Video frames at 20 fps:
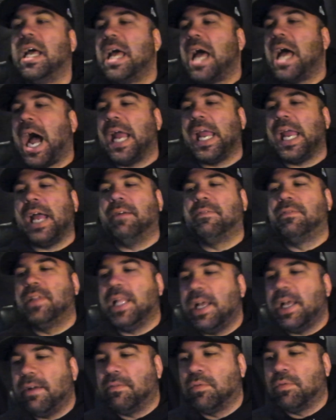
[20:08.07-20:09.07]
I have
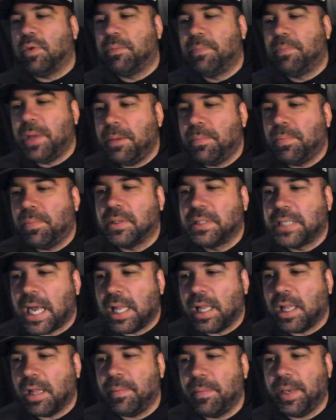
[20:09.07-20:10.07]
lived with people
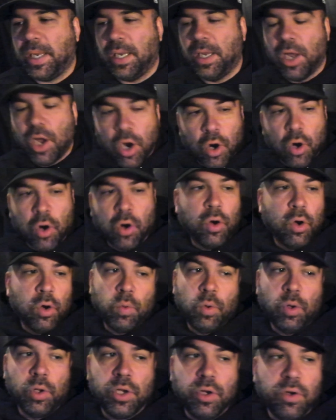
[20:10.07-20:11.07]
telling me, oh,
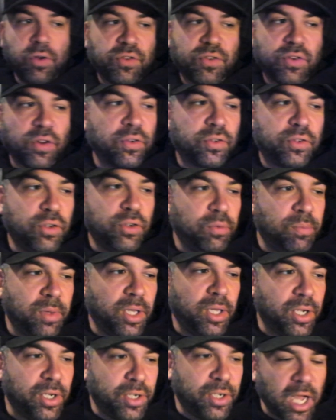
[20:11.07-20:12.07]
well, you stole $2
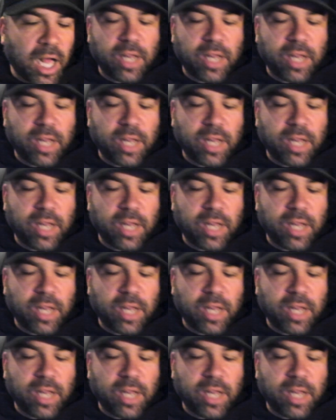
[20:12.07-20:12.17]
million.